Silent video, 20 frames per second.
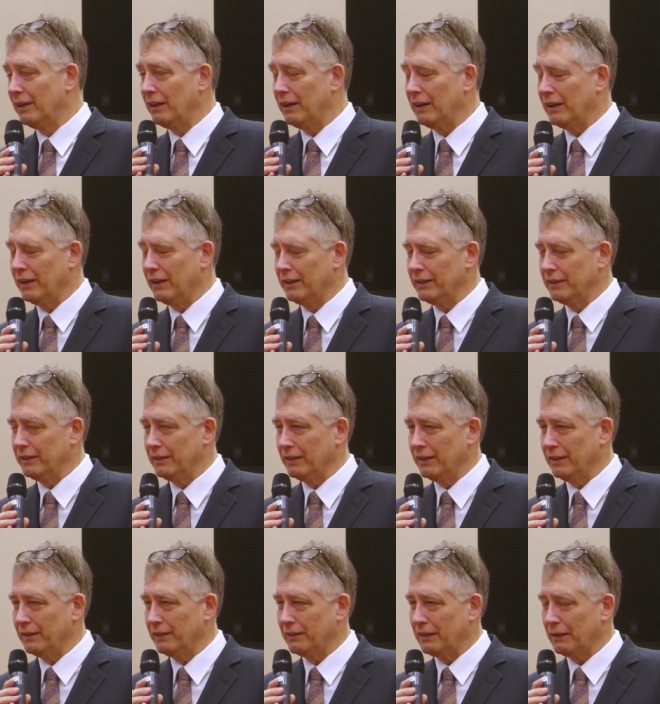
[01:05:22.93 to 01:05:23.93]
And
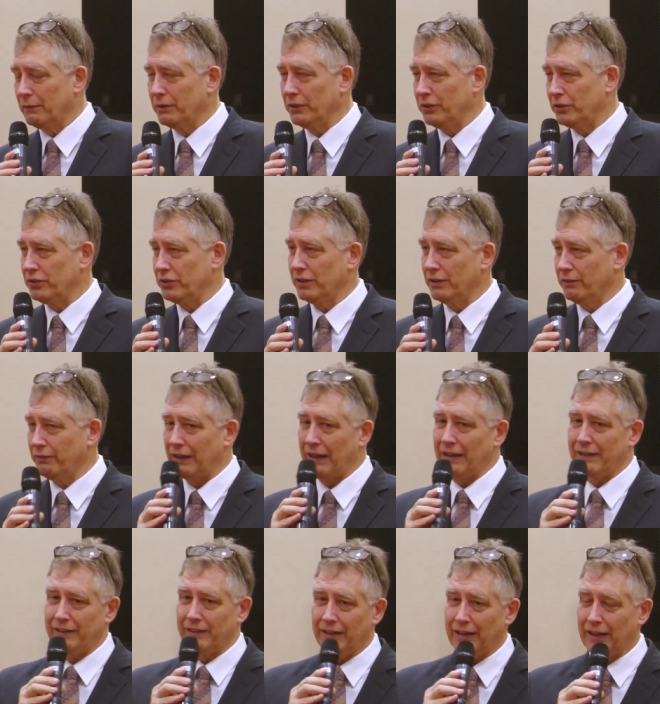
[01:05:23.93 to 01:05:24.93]
uh, I really should have
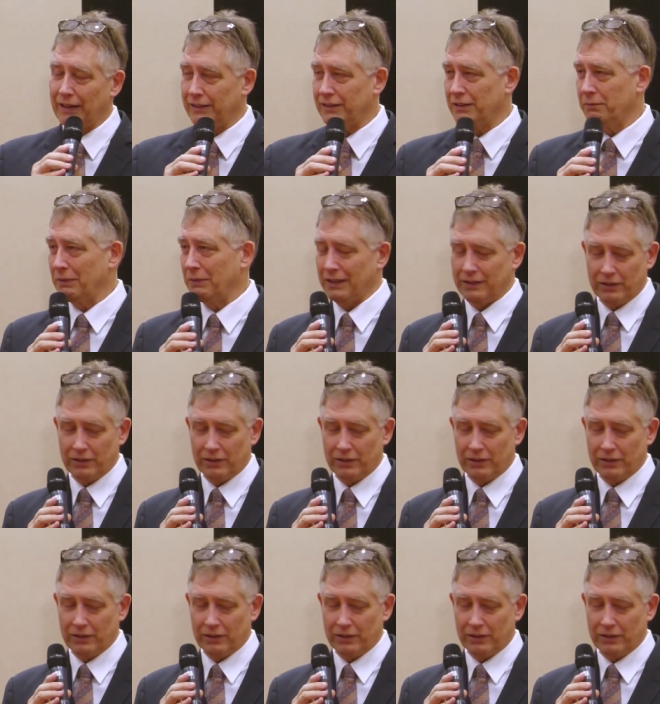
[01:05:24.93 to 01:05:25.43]
added that to